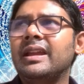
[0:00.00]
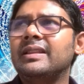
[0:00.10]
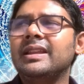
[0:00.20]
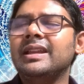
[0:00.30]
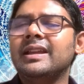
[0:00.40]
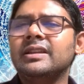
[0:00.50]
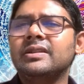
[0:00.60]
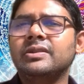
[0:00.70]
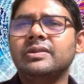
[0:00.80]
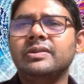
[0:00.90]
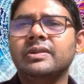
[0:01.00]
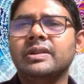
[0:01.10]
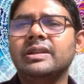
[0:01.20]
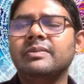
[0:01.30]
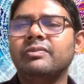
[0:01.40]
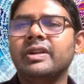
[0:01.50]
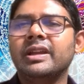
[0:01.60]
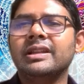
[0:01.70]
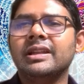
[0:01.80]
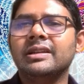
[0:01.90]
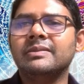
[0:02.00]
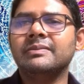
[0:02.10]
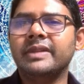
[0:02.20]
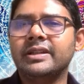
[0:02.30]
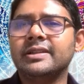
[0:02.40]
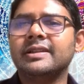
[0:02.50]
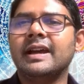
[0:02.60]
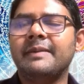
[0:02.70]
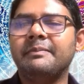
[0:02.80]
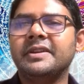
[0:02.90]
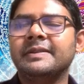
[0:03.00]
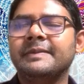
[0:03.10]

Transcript: think I took a deep breath and it stopped.